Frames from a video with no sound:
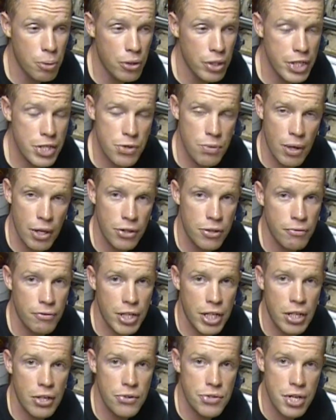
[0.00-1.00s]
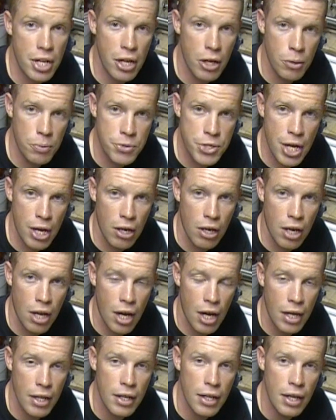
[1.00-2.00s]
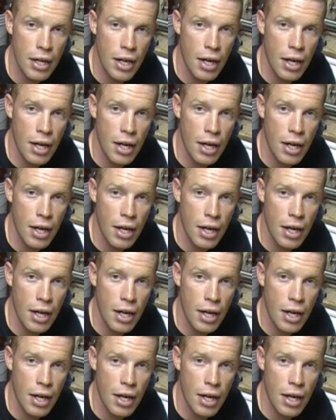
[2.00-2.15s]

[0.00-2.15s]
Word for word: Please rate the videos. It helps out a lot.